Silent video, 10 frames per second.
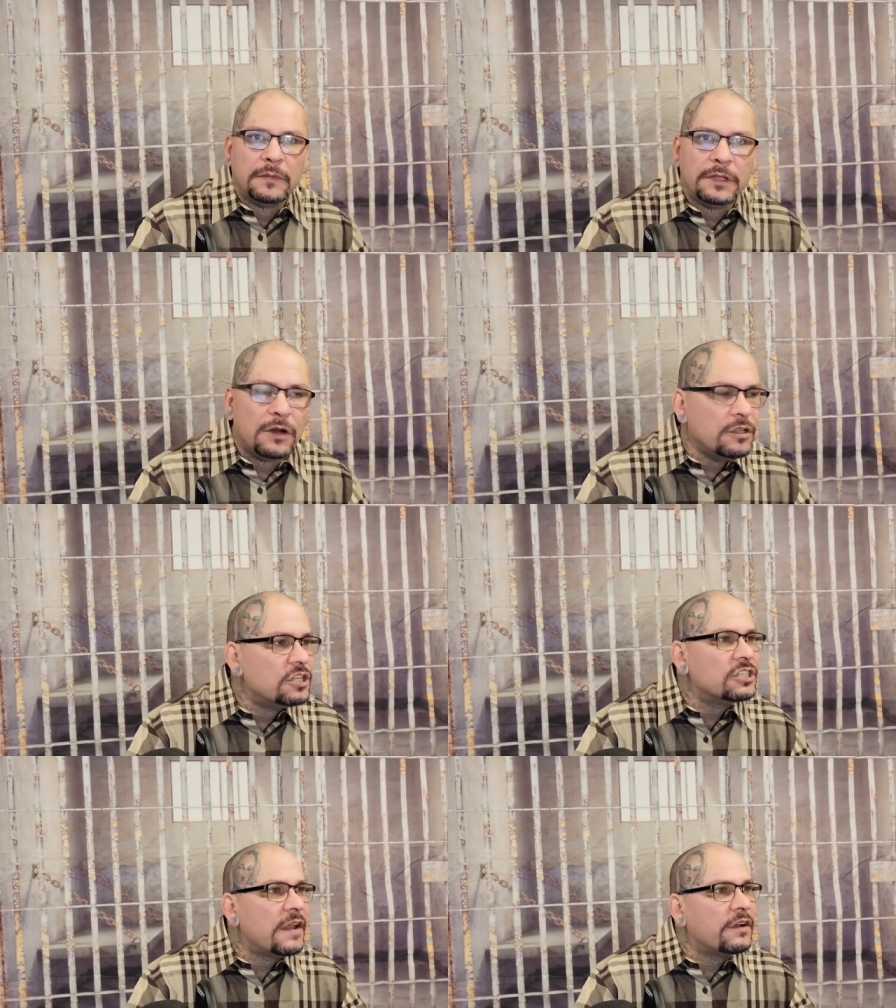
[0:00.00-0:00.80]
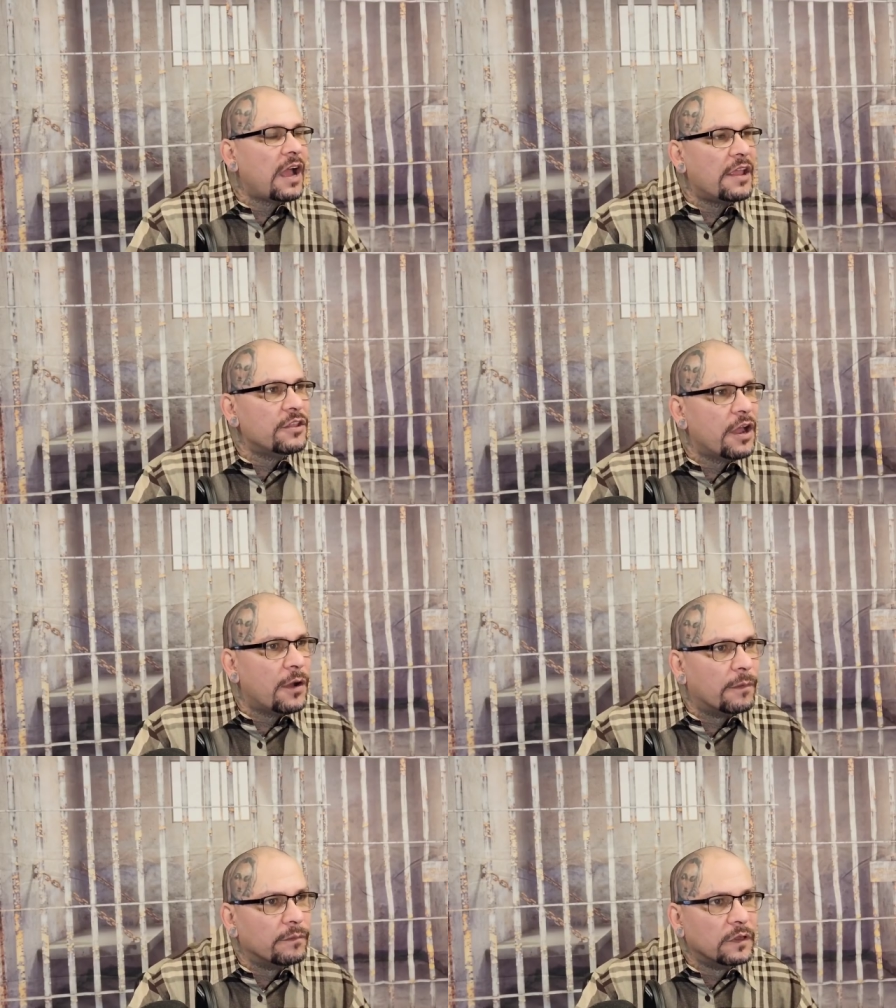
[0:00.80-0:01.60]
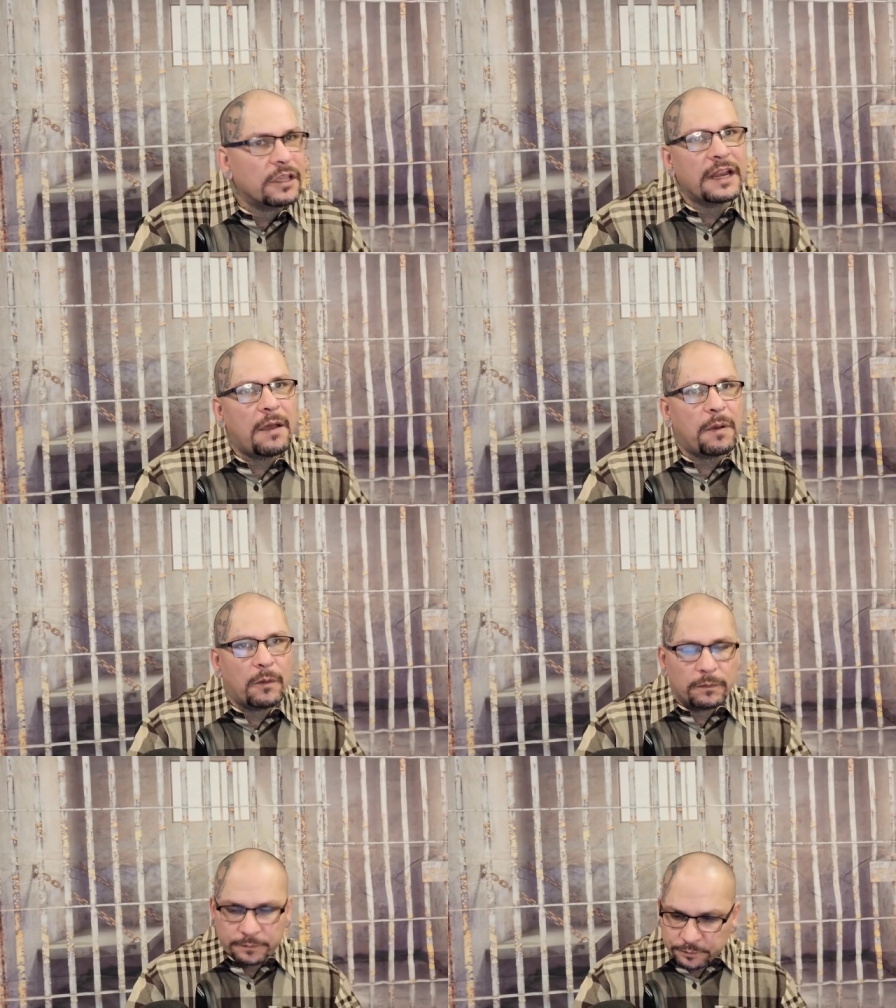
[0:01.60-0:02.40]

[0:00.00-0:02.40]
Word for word: You know, you just never know how you go. Look at Alpo.